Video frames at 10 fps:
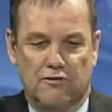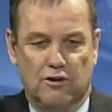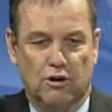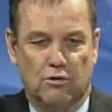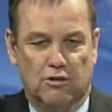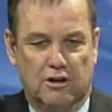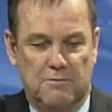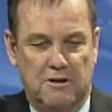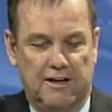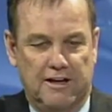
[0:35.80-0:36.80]
for local
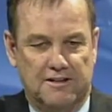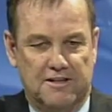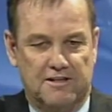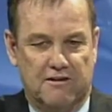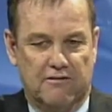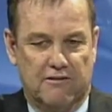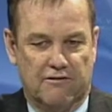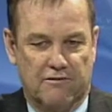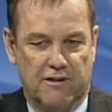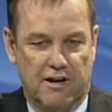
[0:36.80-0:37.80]
communities is the,
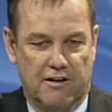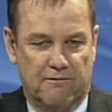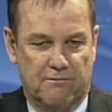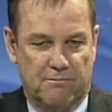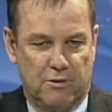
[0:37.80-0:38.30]
the, the,